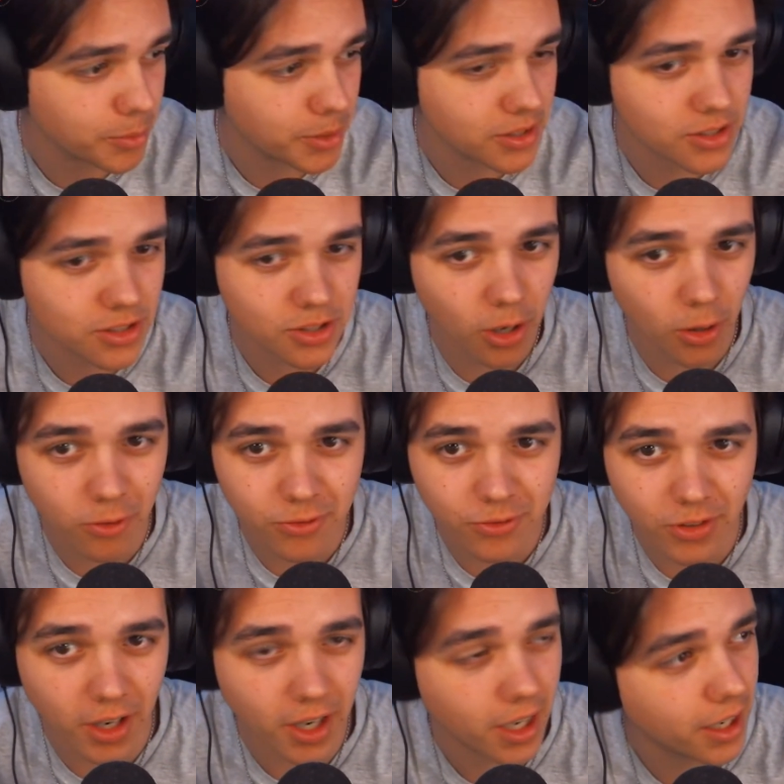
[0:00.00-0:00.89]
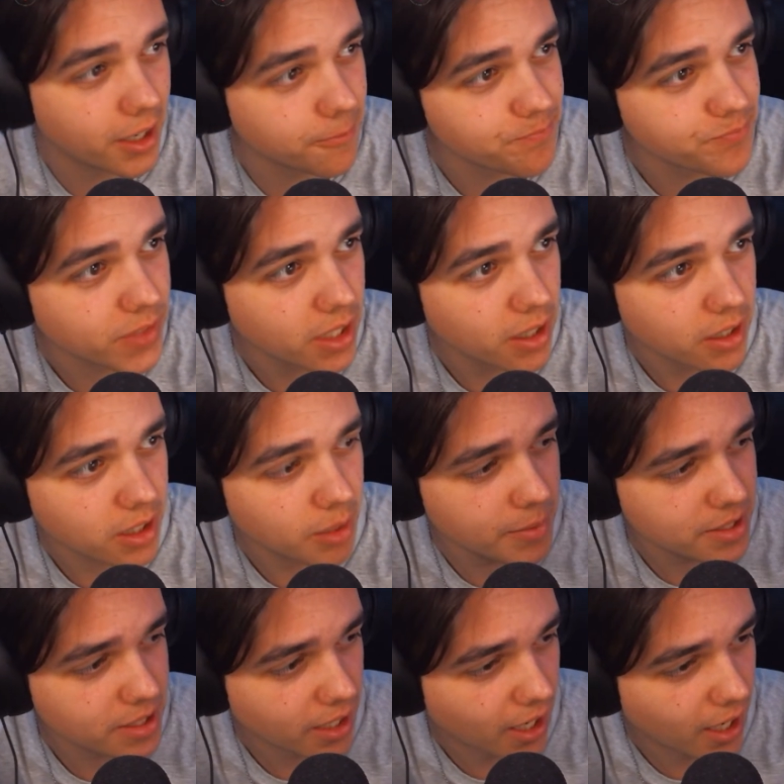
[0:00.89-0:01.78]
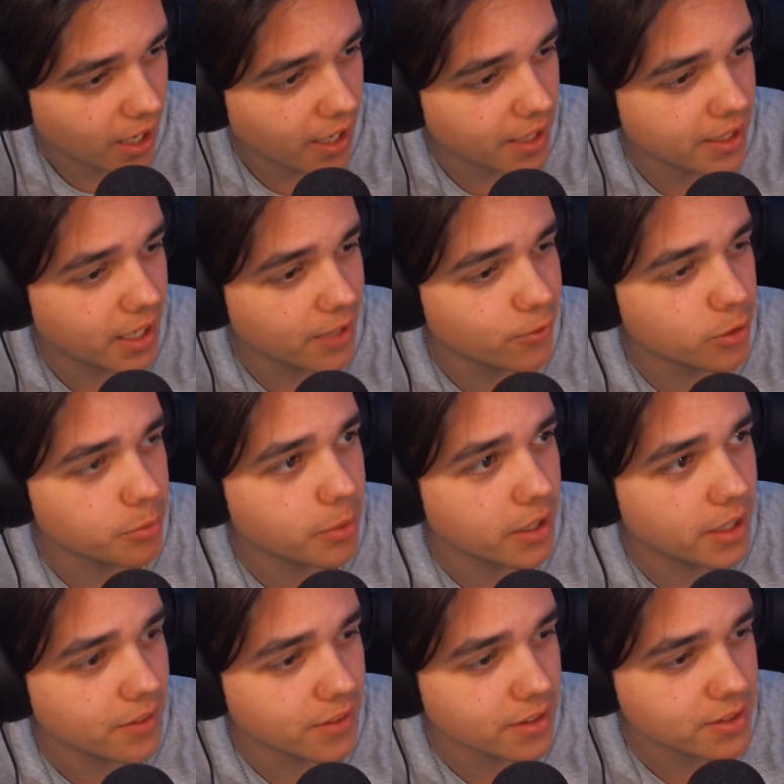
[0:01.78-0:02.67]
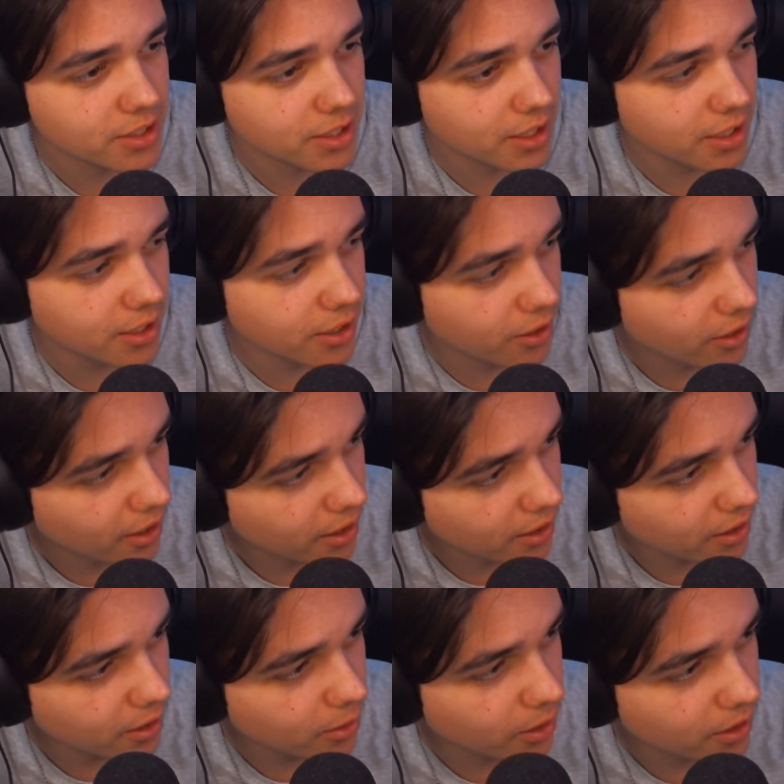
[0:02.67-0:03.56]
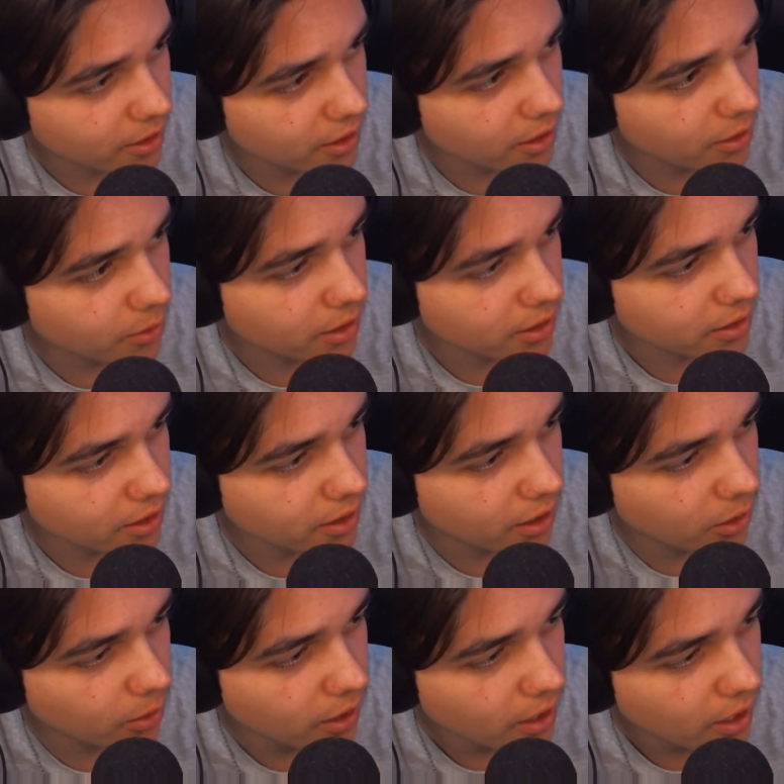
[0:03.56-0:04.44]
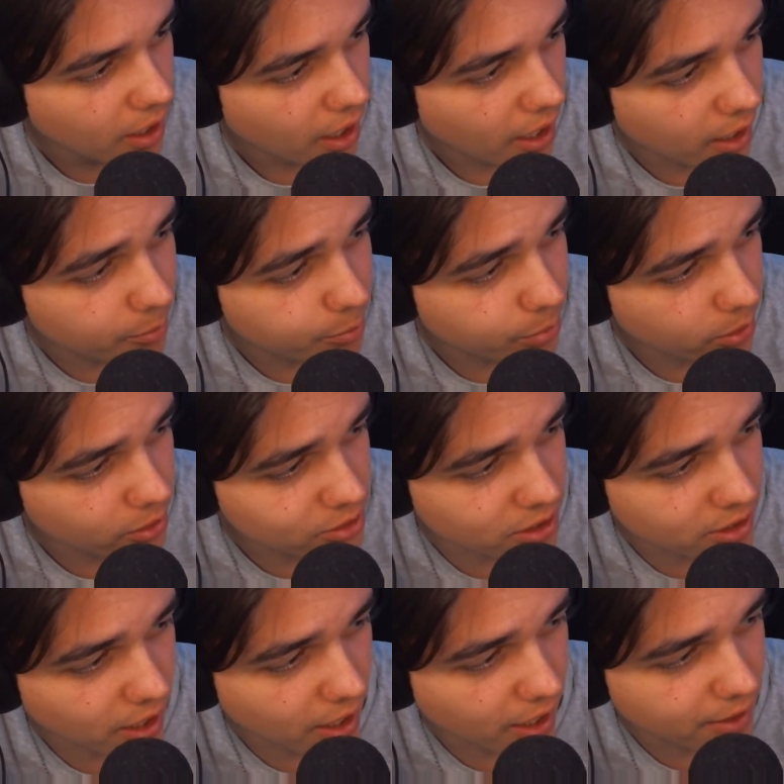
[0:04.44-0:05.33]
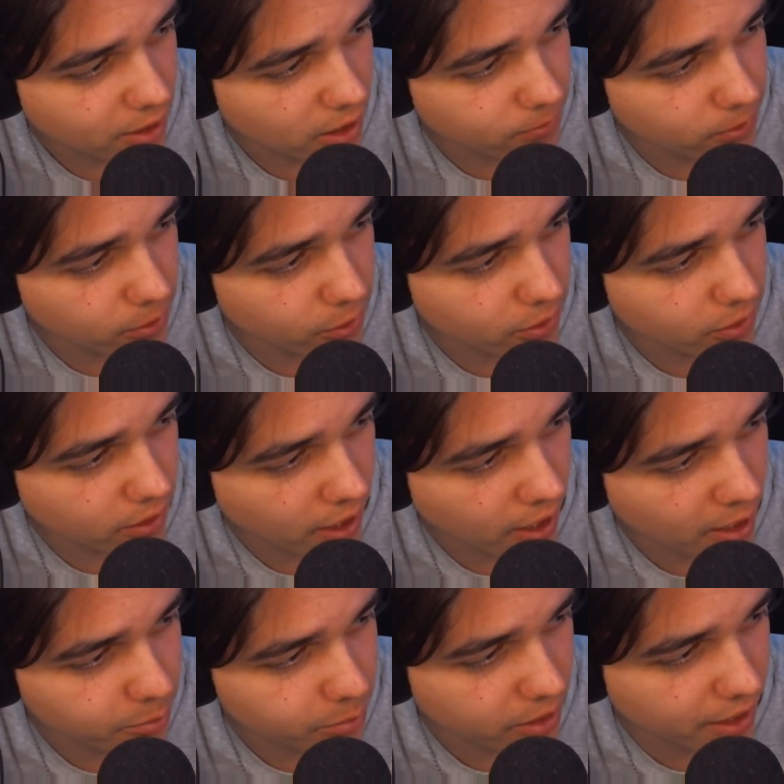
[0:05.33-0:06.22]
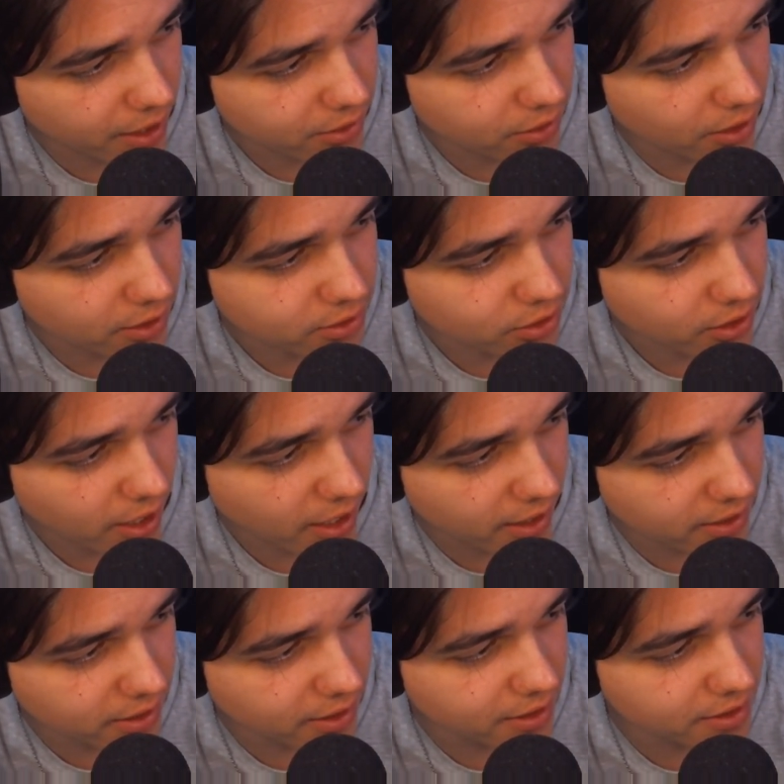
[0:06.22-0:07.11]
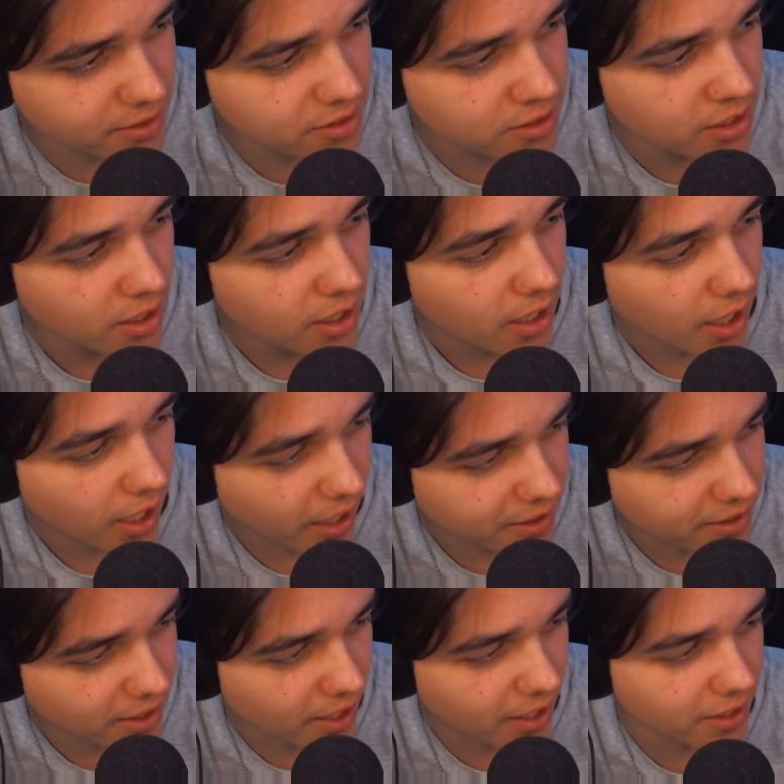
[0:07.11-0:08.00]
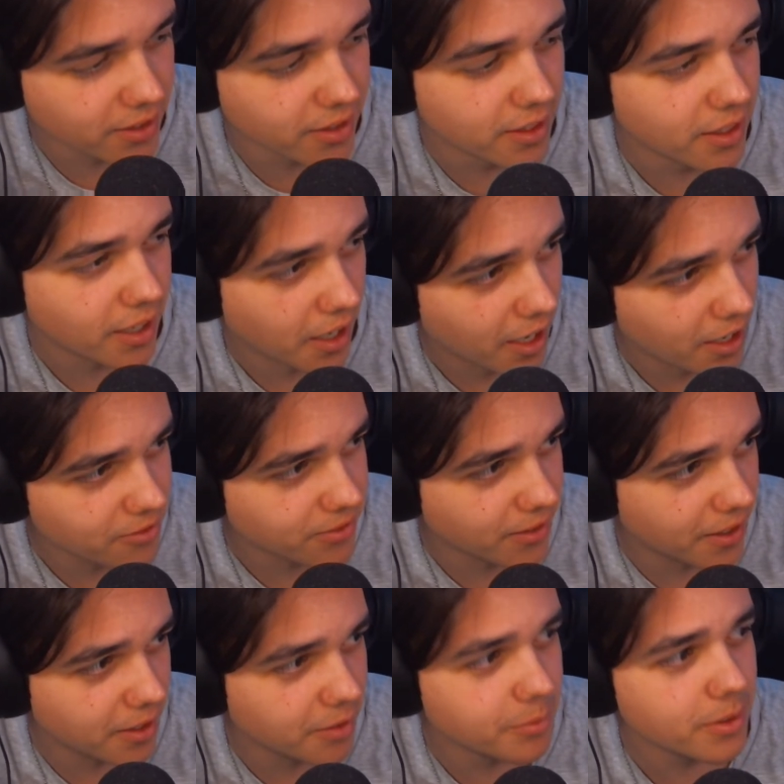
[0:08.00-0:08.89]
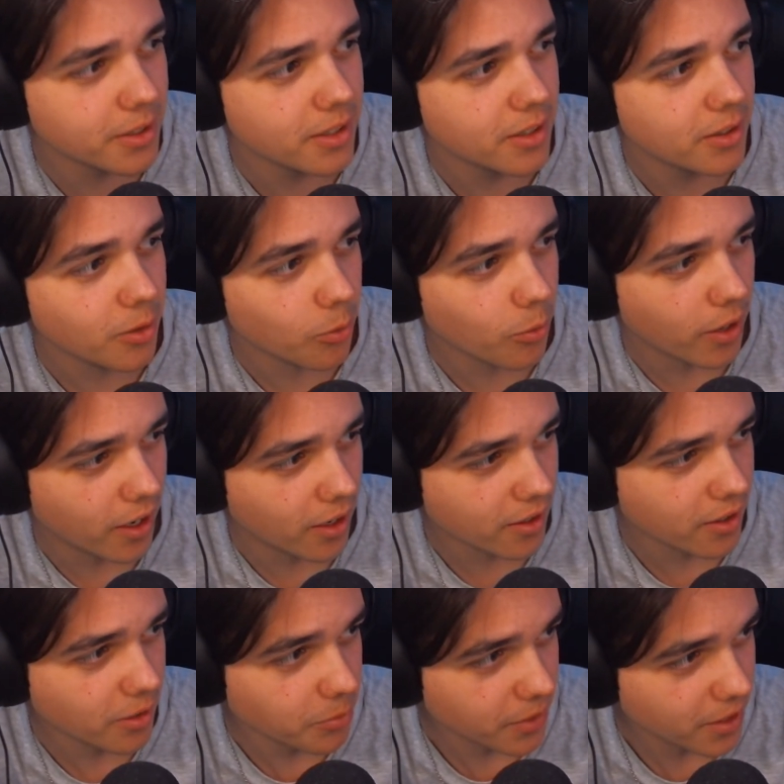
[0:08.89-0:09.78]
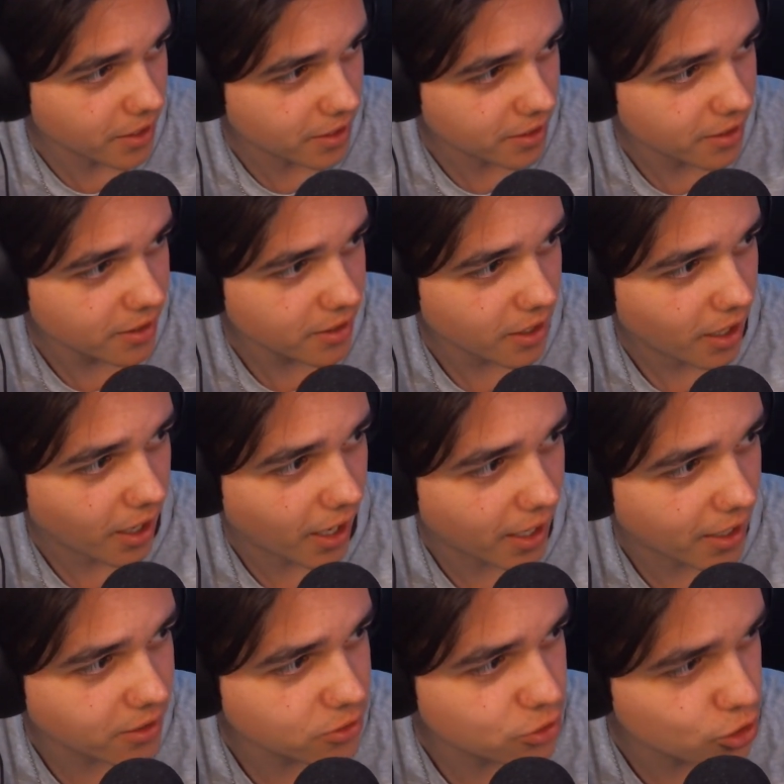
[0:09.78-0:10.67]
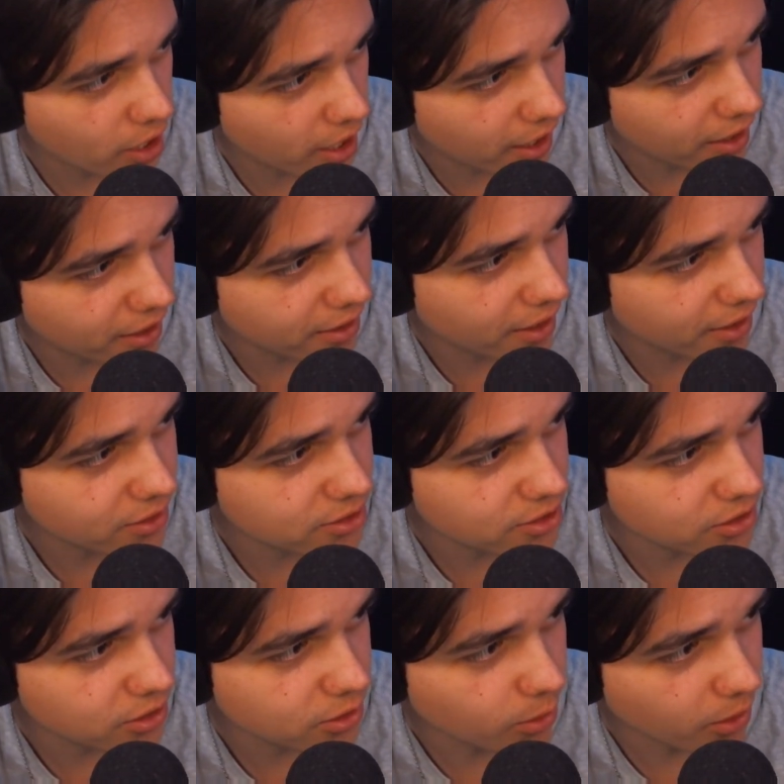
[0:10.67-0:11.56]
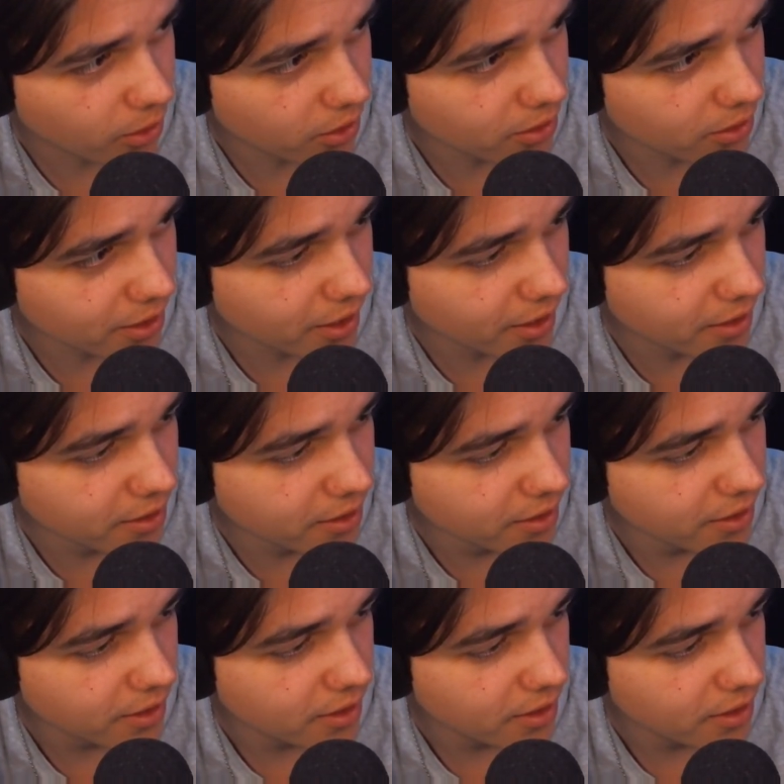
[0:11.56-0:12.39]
to be so fun. Let me say hi to everybody that's here. Hello, hello, hello. Hi, person. Hi, Not Vertical. Hi, Plague Doctor. Hi, Liz. Hi, Tyler. Hi, Vamp. Welcome in. Hi, Jay. I see you earlier.